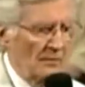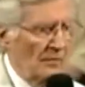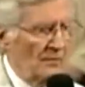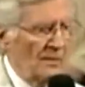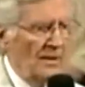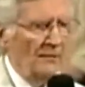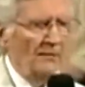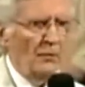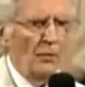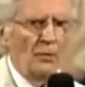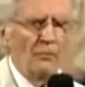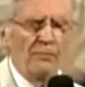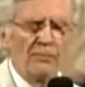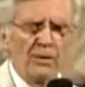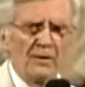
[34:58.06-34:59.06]
where they have
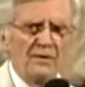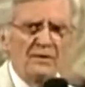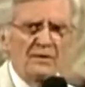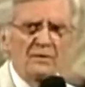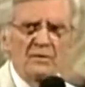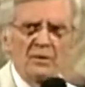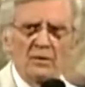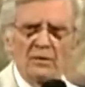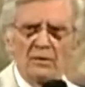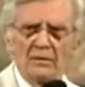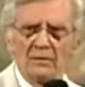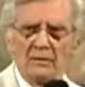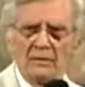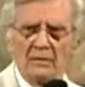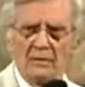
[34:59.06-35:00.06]
no place to
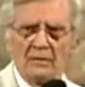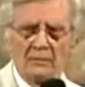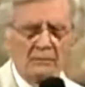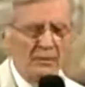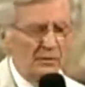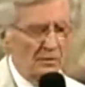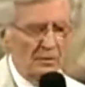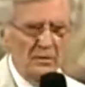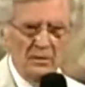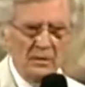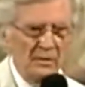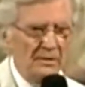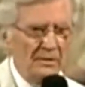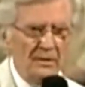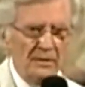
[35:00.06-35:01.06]
turn but to
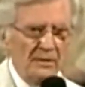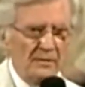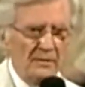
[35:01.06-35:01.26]
God.